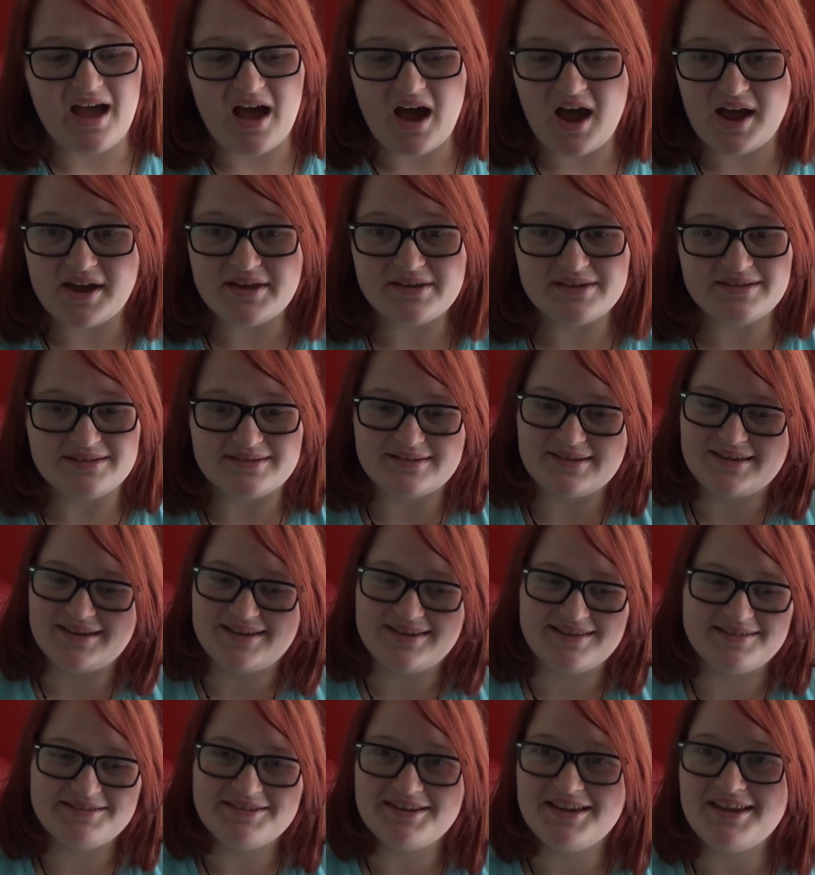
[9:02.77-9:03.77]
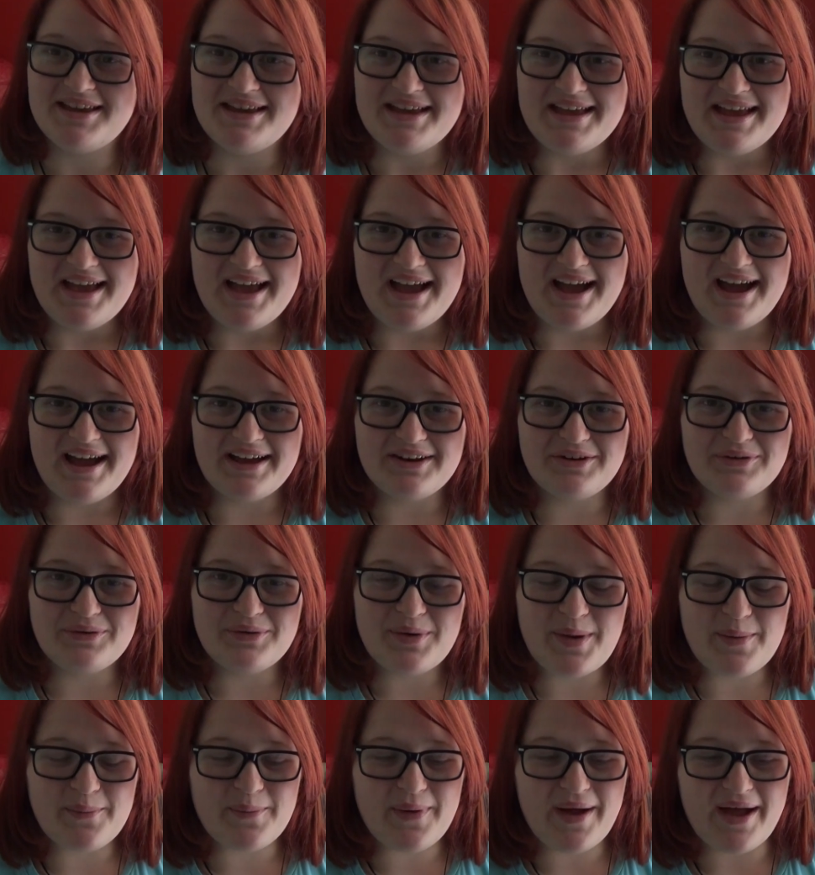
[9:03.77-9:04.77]
I don't
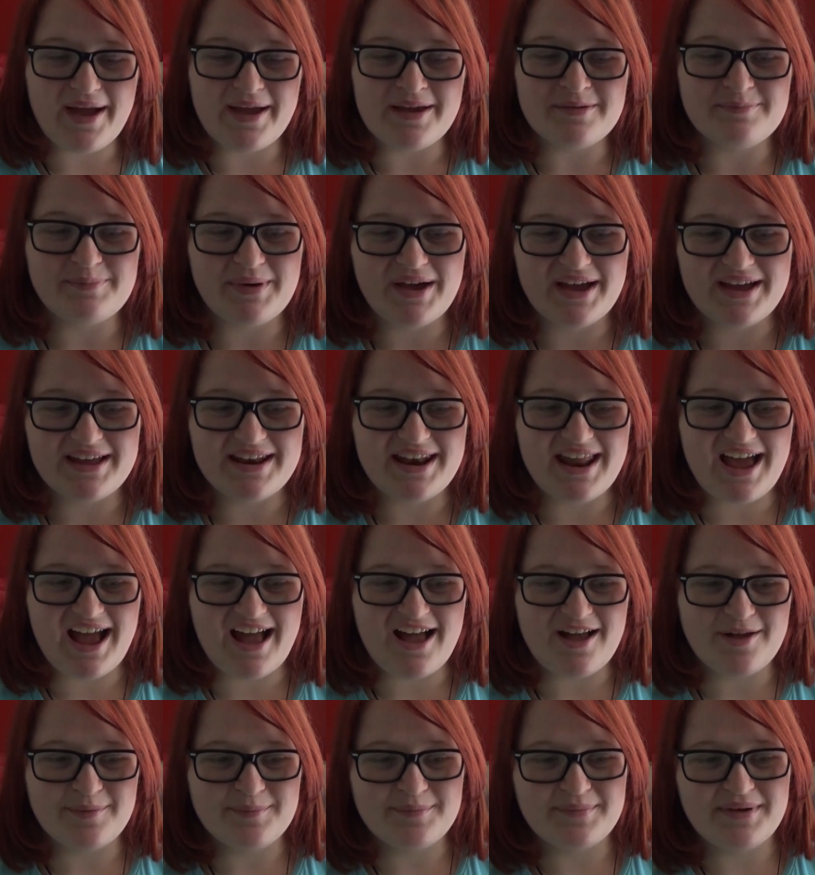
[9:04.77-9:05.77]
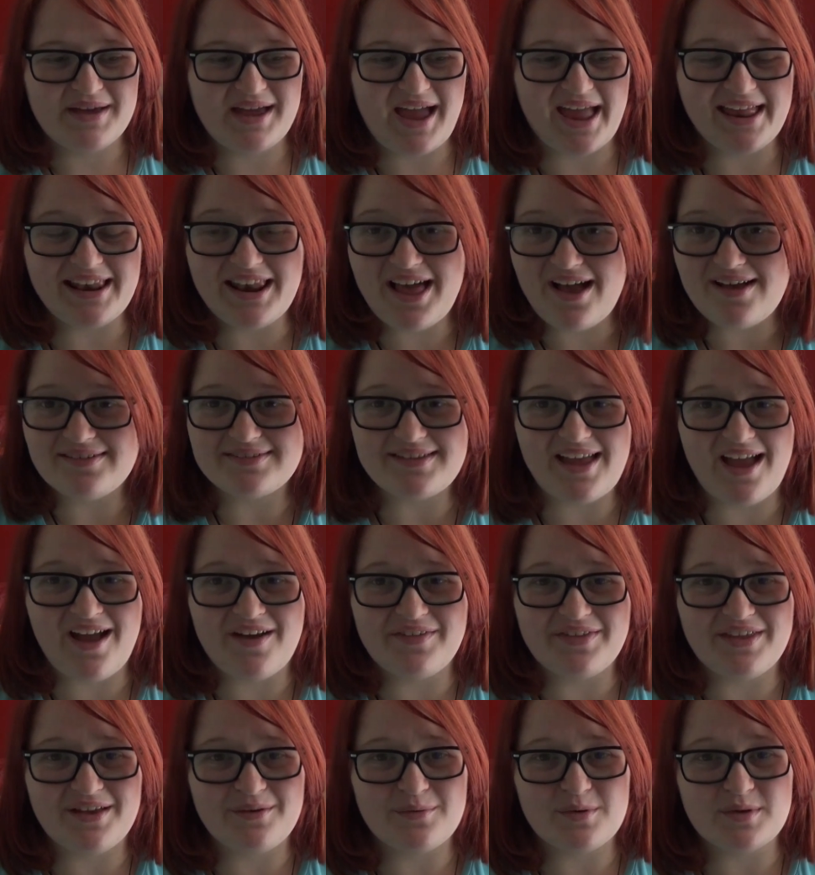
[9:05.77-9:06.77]
know why, but at last
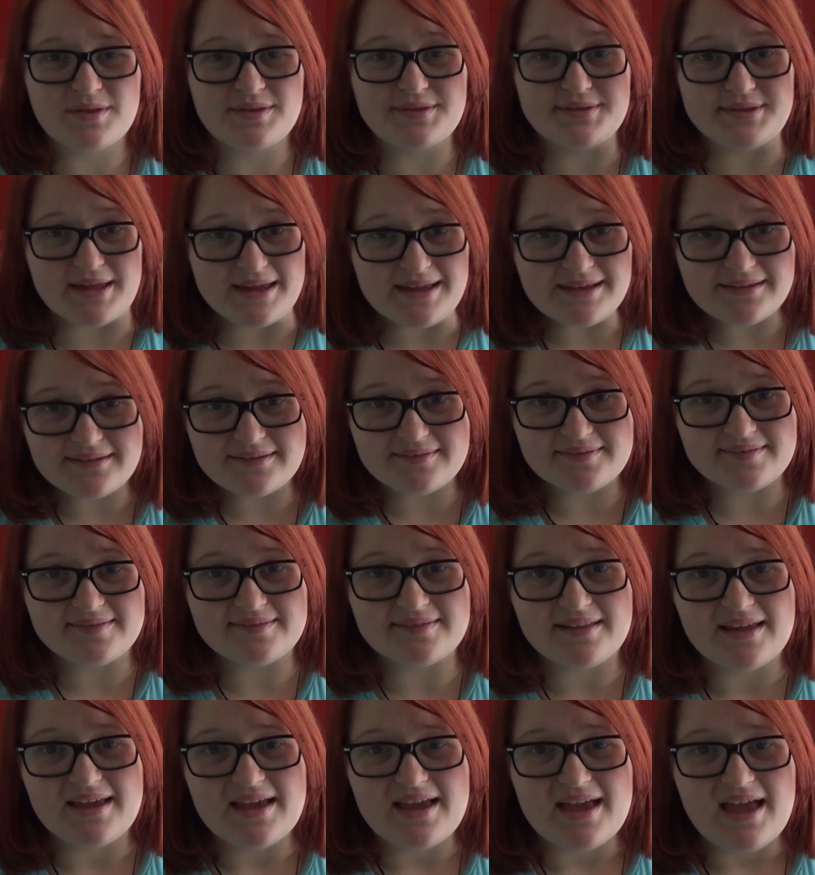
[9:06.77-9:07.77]
count there was 6.